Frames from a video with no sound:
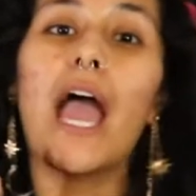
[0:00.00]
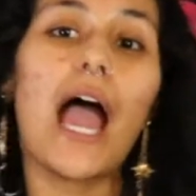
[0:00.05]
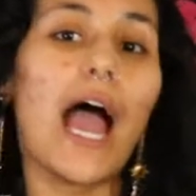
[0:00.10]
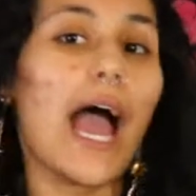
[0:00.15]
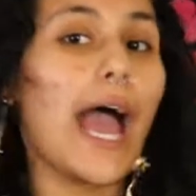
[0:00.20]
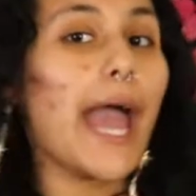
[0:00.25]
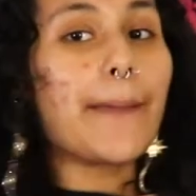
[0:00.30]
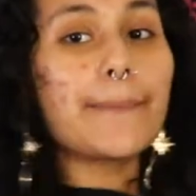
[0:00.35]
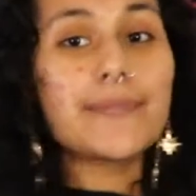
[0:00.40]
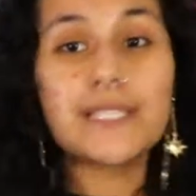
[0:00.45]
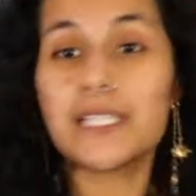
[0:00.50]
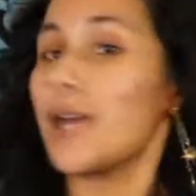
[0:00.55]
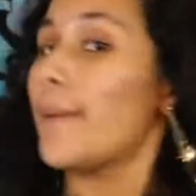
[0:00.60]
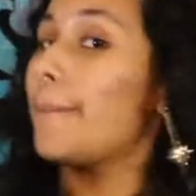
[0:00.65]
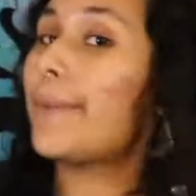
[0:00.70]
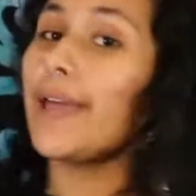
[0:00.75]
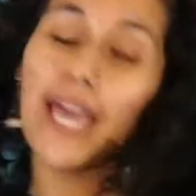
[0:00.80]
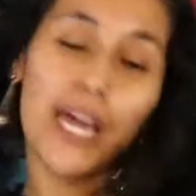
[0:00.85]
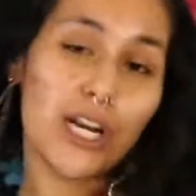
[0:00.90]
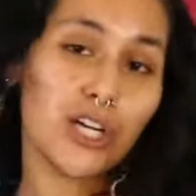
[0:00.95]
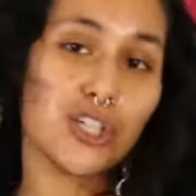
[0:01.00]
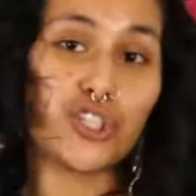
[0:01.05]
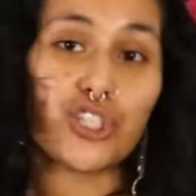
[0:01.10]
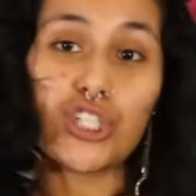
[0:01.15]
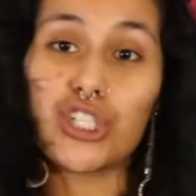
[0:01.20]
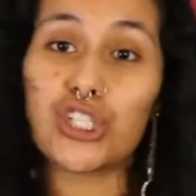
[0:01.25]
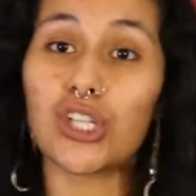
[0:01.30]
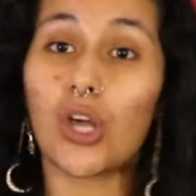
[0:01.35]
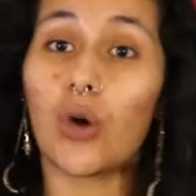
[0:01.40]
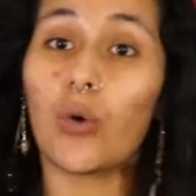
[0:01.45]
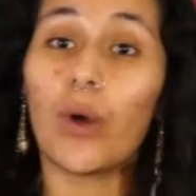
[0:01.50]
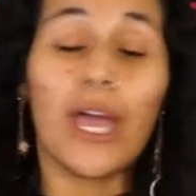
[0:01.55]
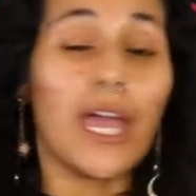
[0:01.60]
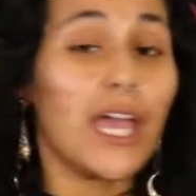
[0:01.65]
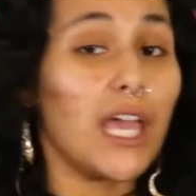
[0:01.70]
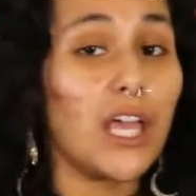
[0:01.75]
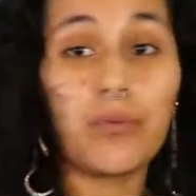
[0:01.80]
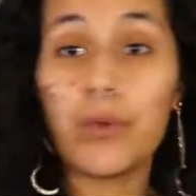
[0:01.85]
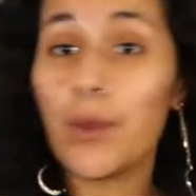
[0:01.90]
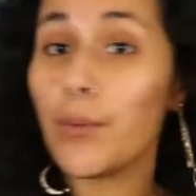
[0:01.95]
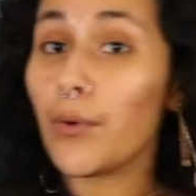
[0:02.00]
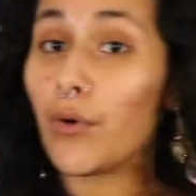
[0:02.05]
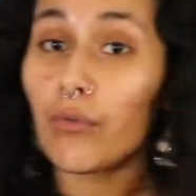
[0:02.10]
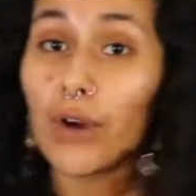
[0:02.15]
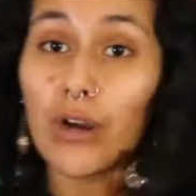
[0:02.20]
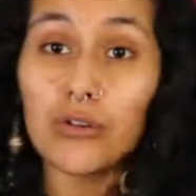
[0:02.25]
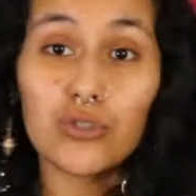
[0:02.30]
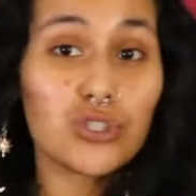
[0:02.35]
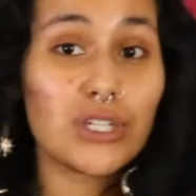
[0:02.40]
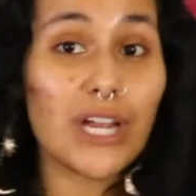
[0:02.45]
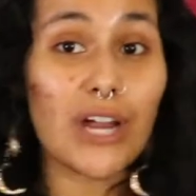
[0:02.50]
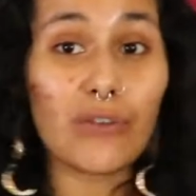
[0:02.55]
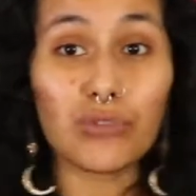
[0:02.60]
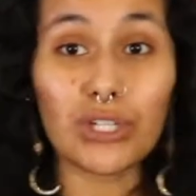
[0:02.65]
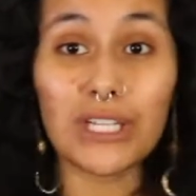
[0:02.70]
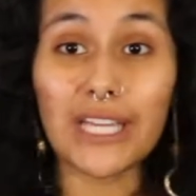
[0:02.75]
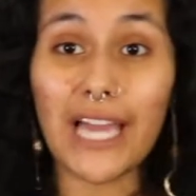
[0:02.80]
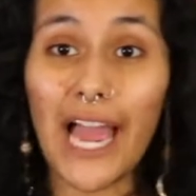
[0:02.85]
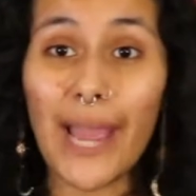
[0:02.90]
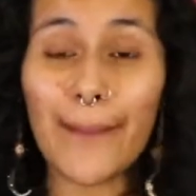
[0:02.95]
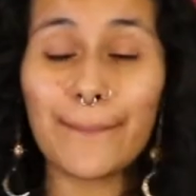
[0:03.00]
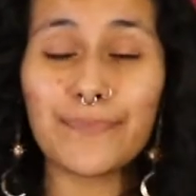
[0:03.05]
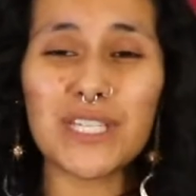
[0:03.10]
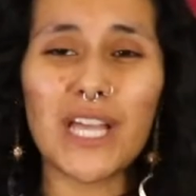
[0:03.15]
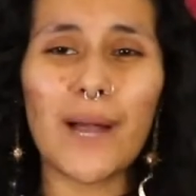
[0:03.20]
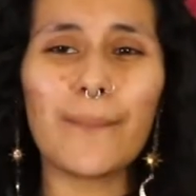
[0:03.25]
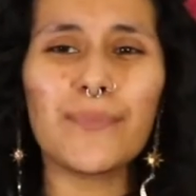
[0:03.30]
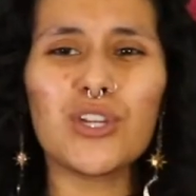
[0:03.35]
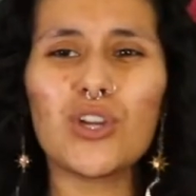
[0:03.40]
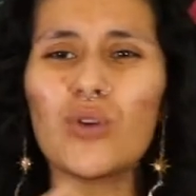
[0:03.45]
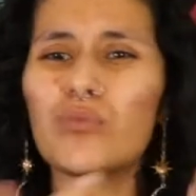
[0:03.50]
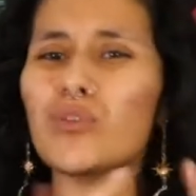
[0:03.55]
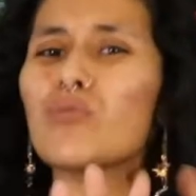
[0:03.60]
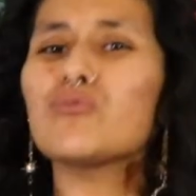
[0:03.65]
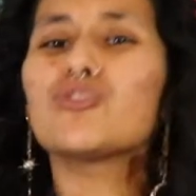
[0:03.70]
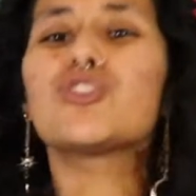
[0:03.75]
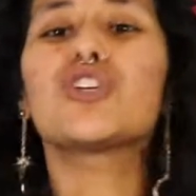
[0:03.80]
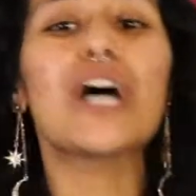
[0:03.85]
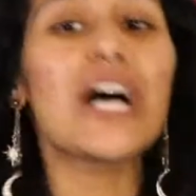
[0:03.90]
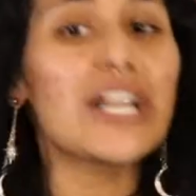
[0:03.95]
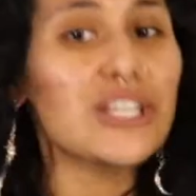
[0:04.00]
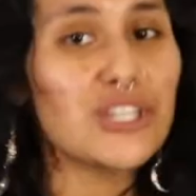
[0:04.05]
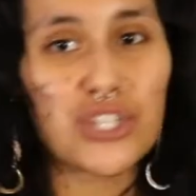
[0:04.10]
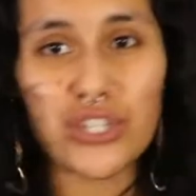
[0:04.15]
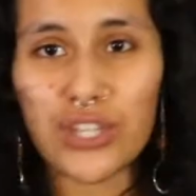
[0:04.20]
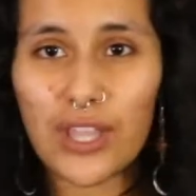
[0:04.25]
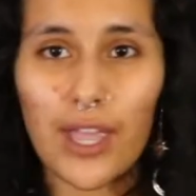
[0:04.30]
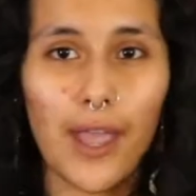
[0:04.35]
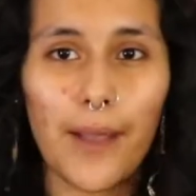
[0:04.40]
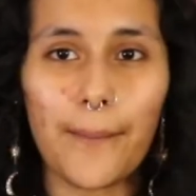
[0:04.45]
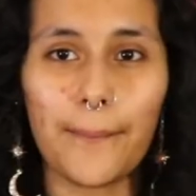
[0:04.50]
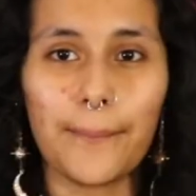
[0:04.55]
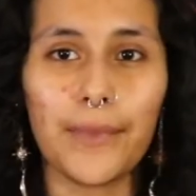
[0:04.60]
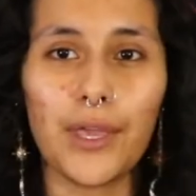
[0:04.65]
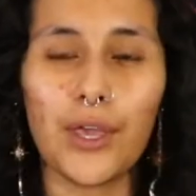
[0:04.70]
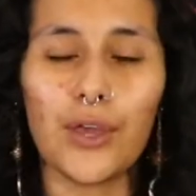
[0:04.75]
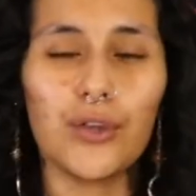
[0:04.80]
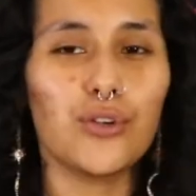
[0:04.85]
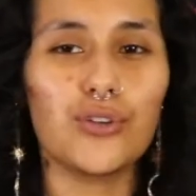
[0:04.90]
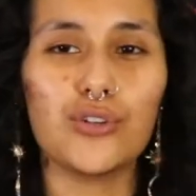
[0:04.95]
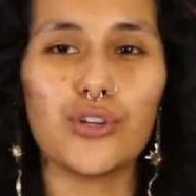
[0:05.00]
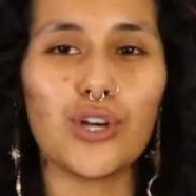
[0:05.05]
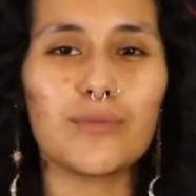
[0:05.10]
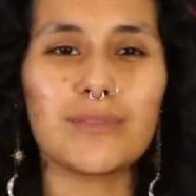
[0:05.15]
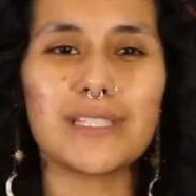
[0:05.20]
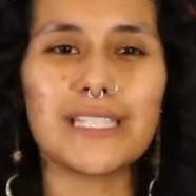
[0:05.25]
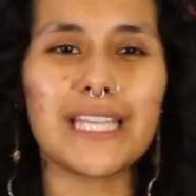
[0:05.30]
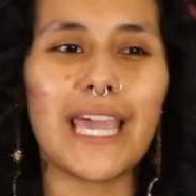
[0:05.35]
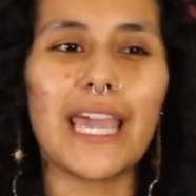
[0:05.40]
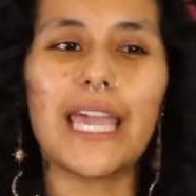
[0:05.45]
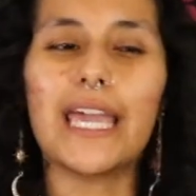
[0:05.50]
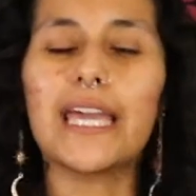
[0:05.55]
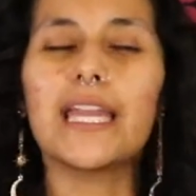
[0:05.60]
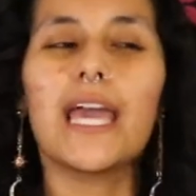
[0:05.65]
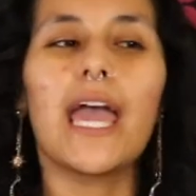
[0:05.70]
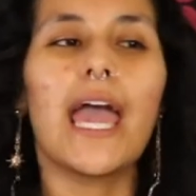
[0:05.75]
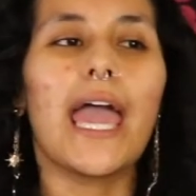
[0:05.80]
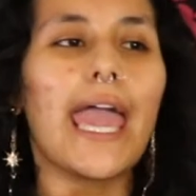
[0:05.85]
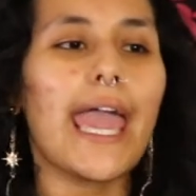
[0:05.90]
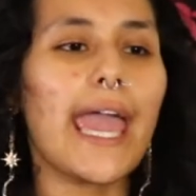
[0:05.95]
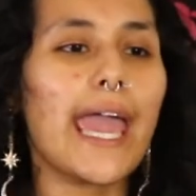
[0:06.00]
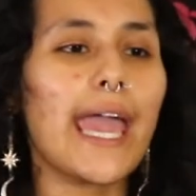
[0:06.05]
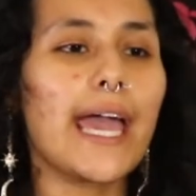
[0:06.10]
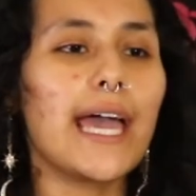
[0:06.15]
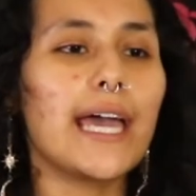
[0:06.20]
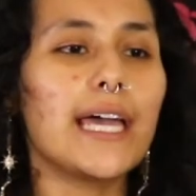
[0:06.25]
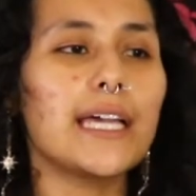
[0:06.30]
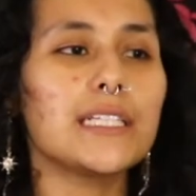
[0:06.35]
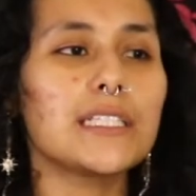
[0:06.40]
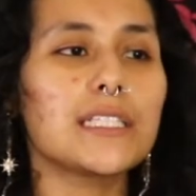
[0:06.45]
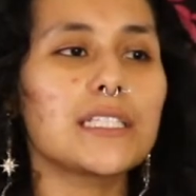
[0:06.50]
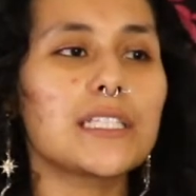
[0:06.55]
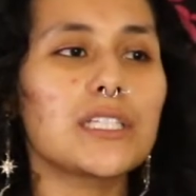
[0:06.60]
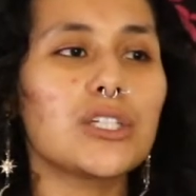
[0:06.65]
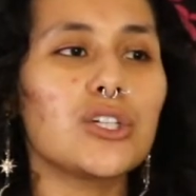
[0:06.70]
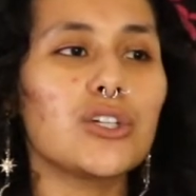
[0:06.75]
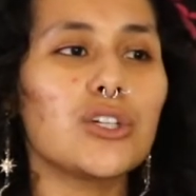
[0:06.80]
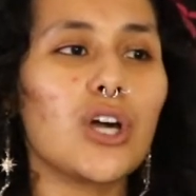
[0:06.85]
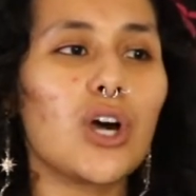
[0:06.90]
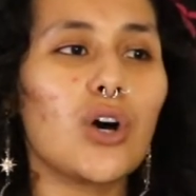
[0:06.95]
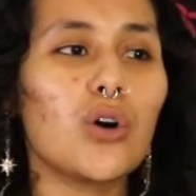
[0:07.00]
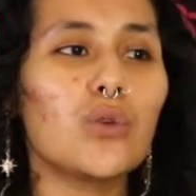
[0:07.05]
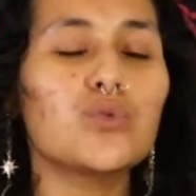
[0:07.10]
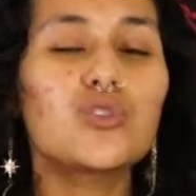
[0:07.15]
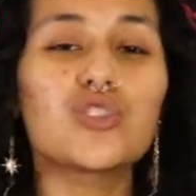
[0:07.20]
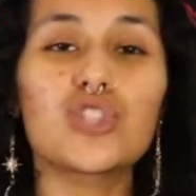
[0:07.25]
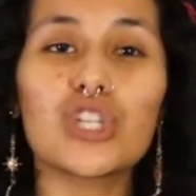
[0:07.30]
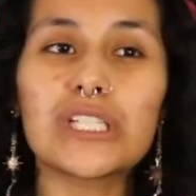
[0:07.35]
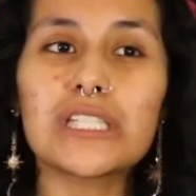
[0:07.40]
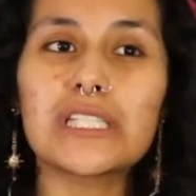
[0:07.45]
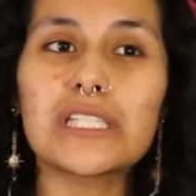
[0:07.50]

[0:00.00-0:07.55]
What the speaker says: hyped up energy. So if people around you not really hyped up, don't judge them. You know what I'm saying? And, just,